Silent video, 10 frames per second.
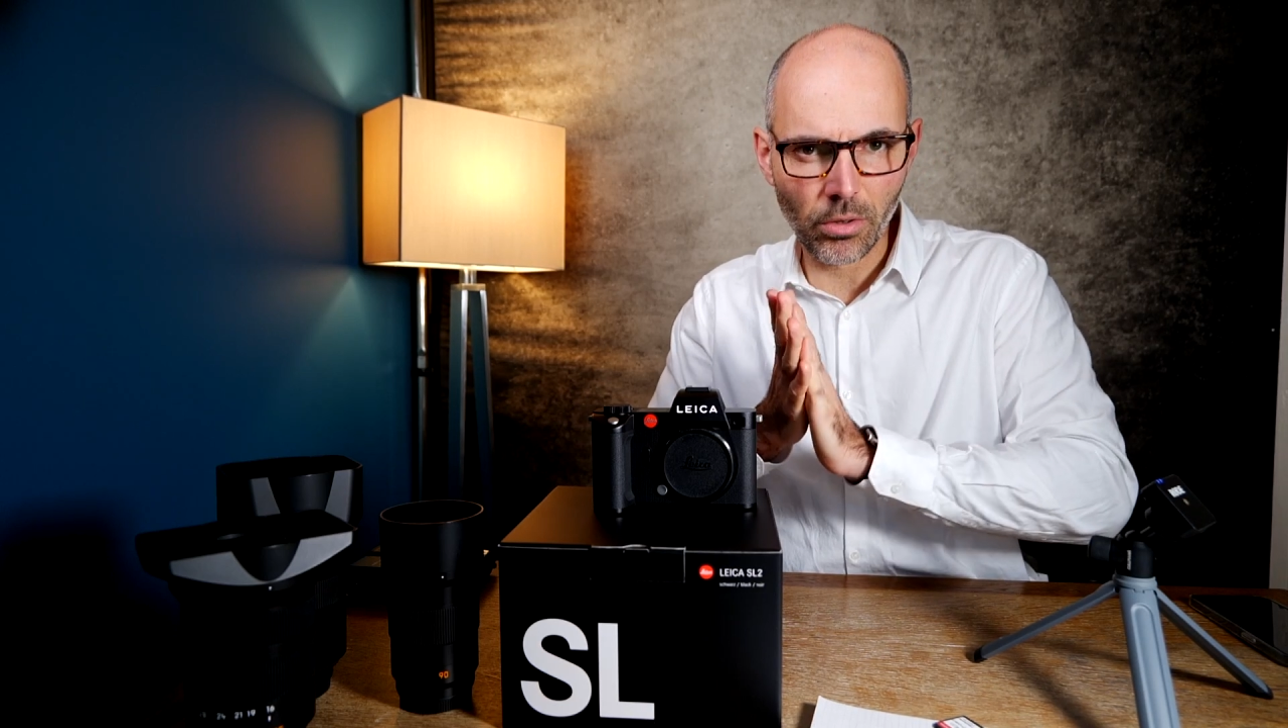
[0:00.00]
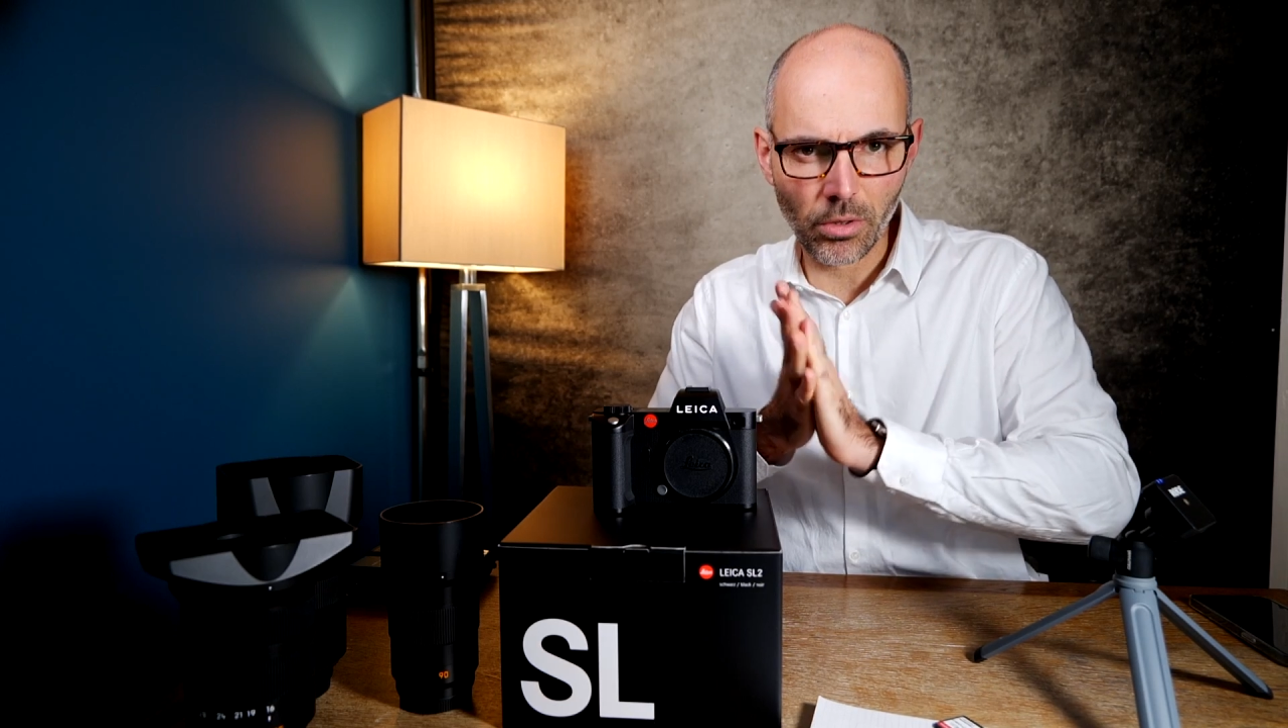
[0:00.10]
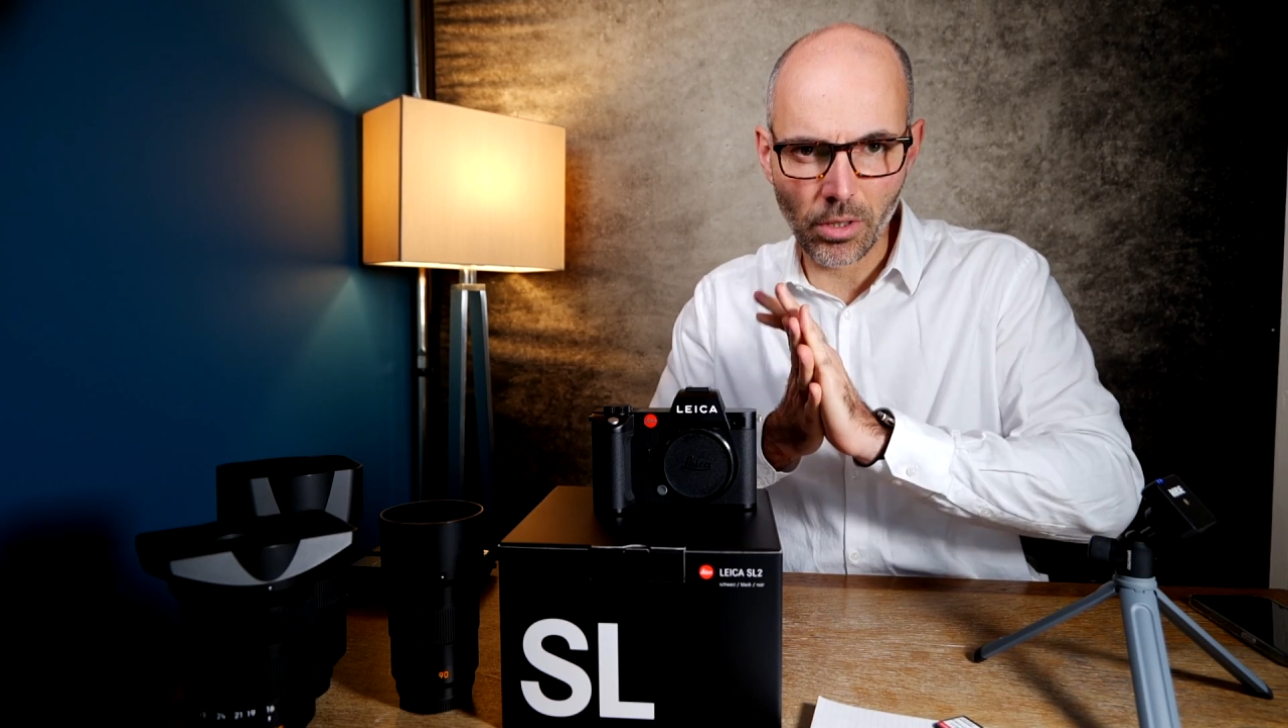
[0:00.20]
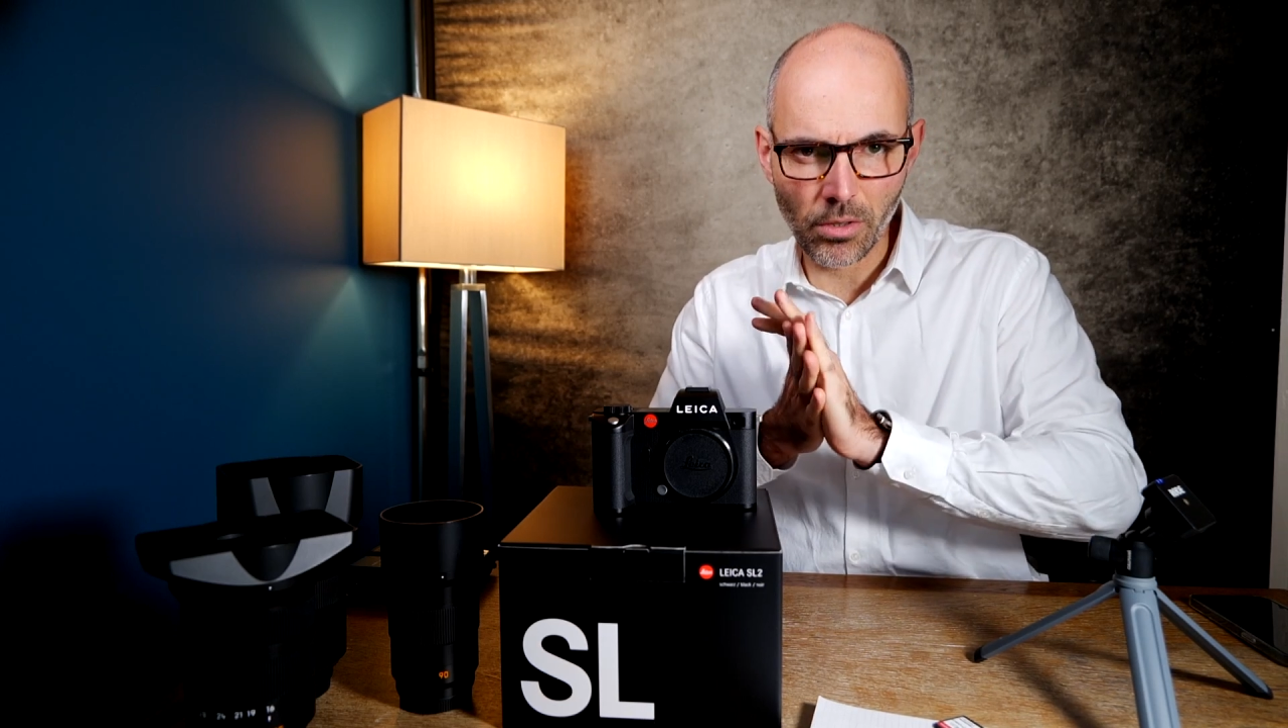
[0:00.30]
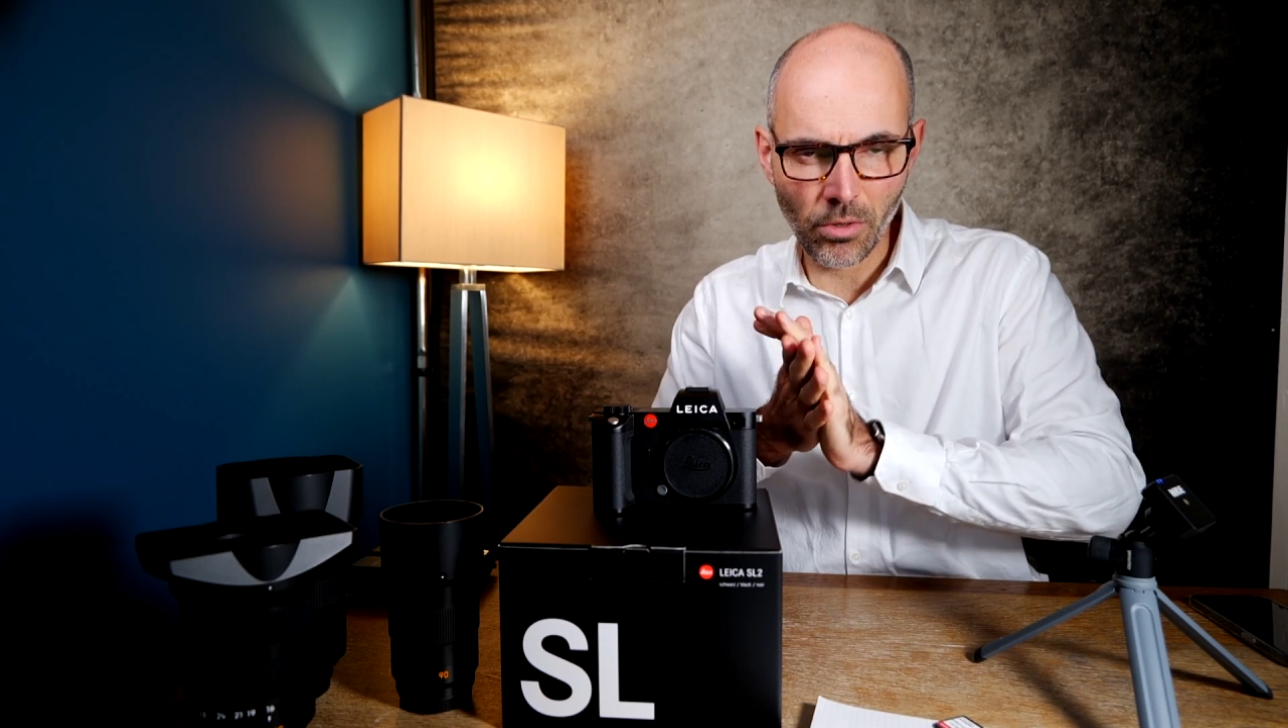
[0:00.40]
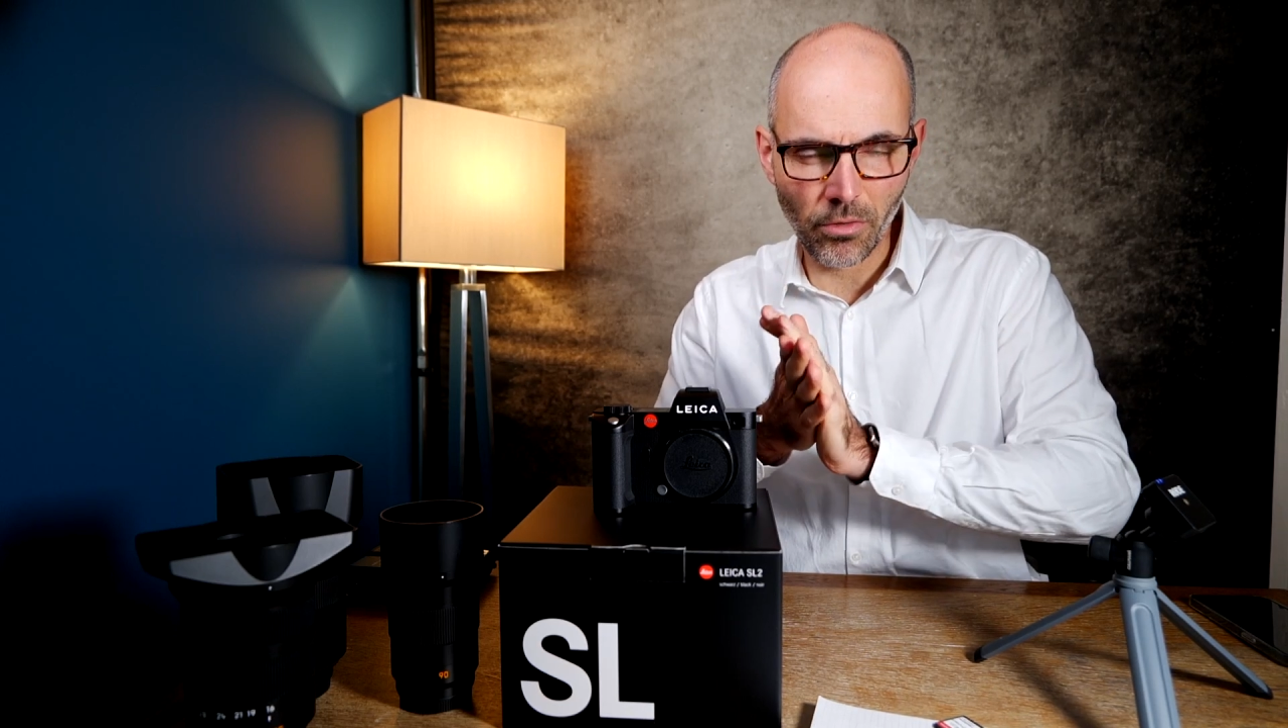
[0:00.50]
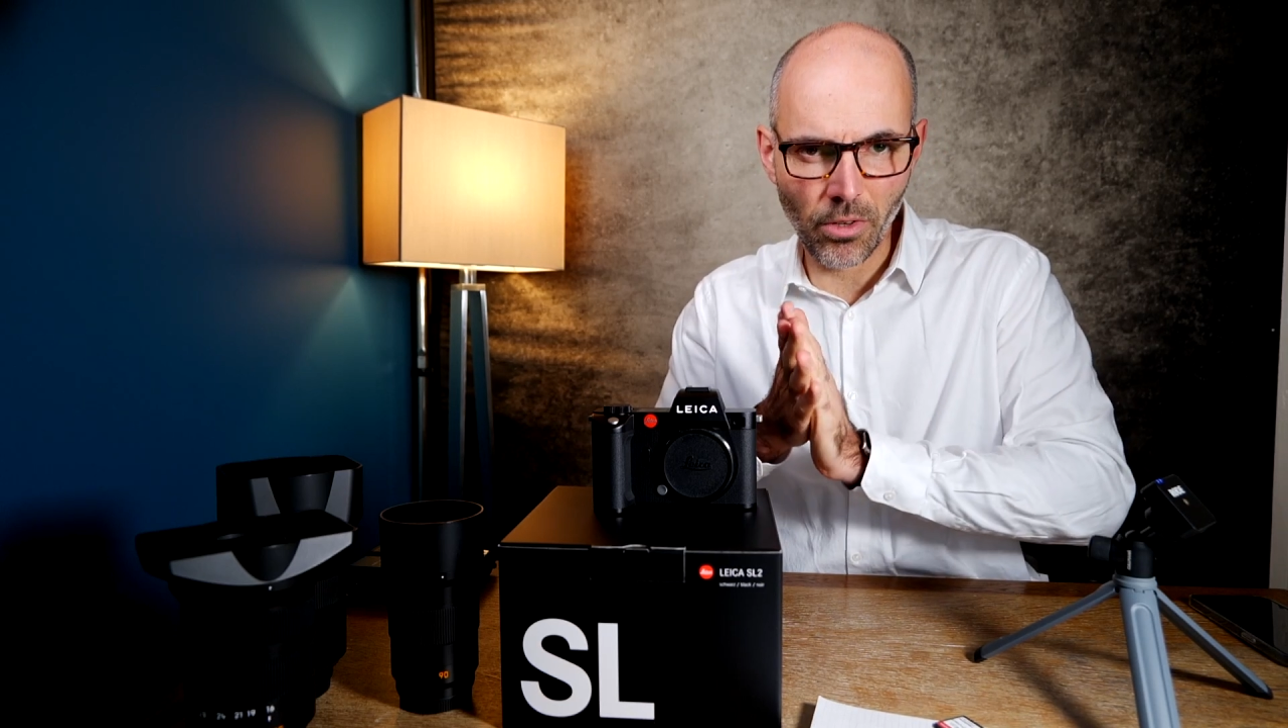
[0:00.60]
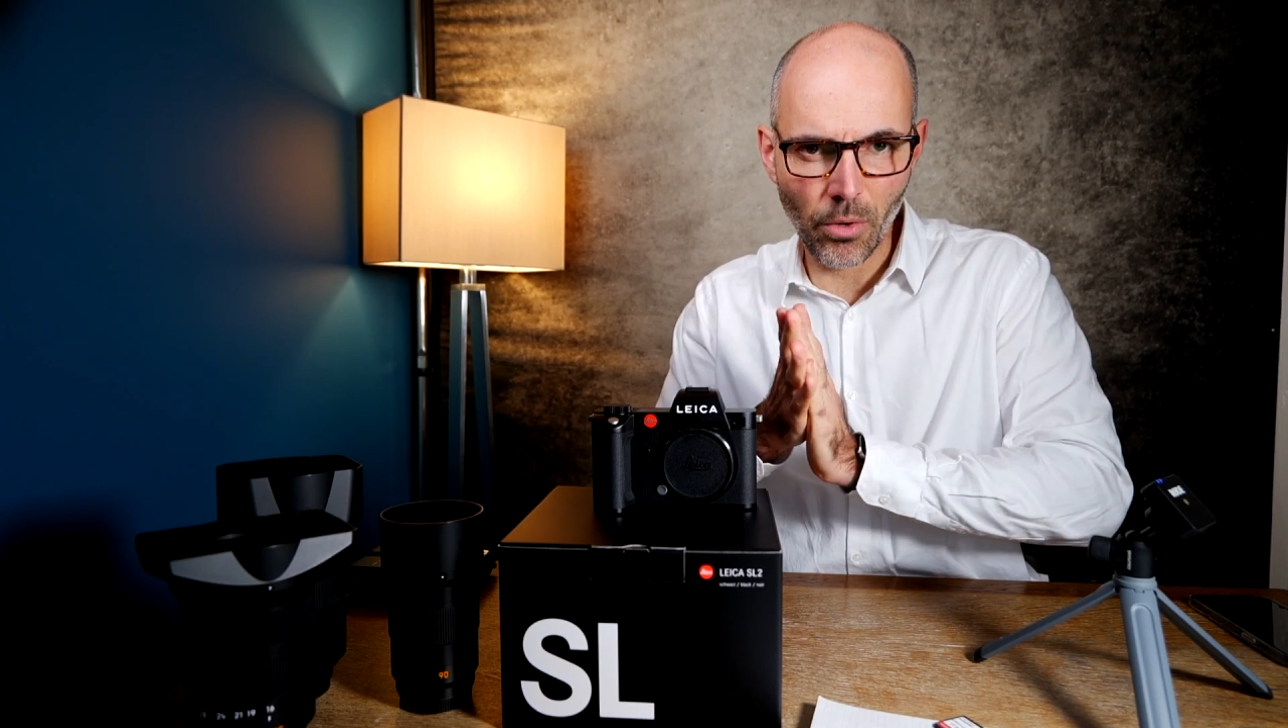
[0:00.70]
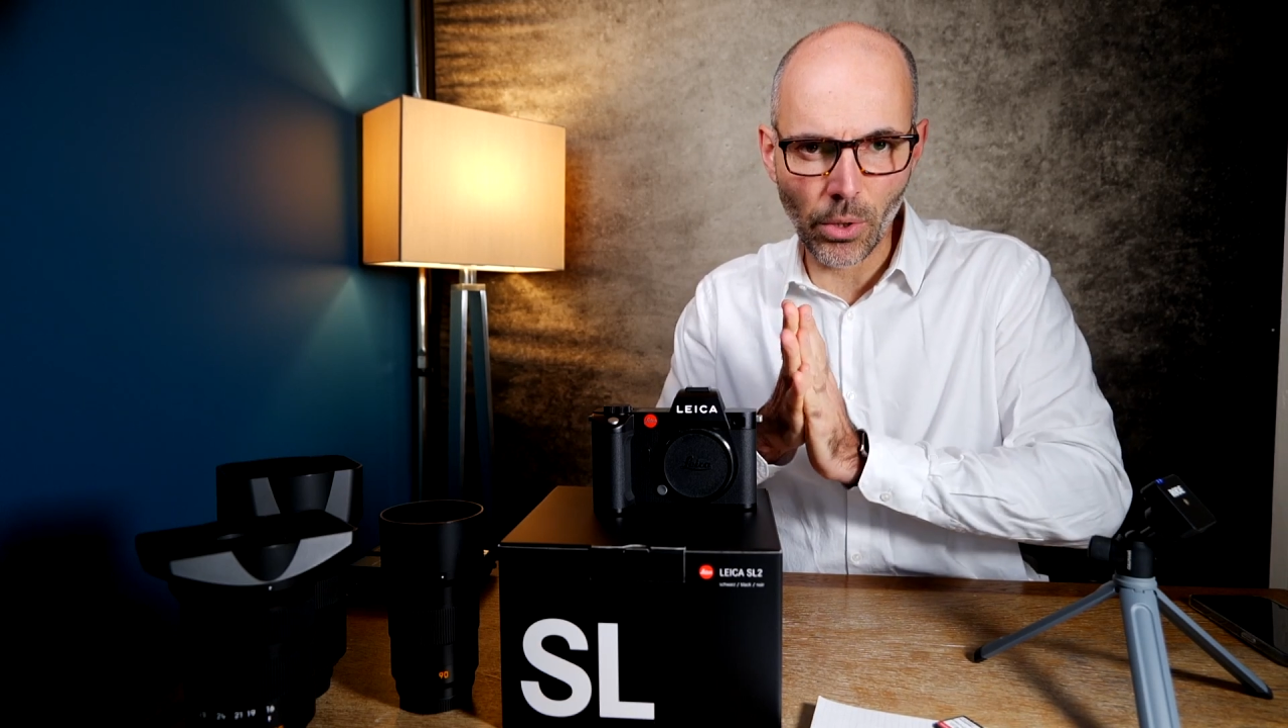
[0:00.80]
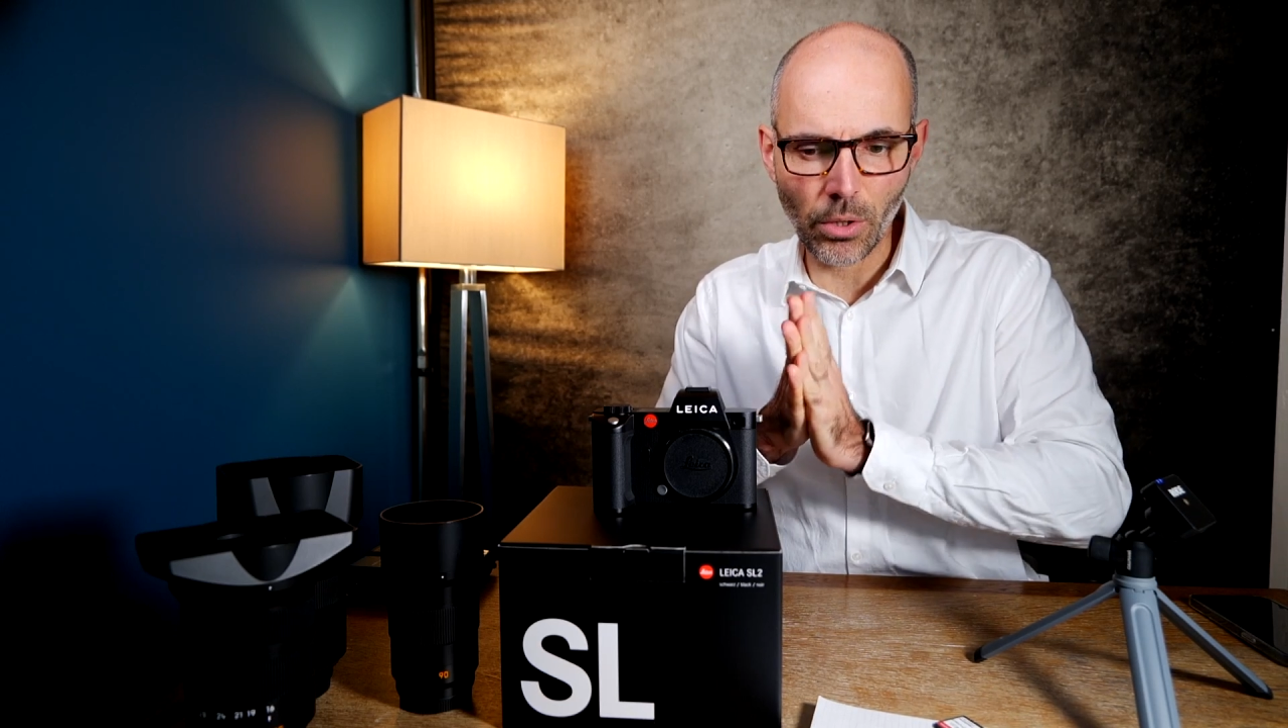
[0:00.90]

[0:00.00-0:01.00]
is not very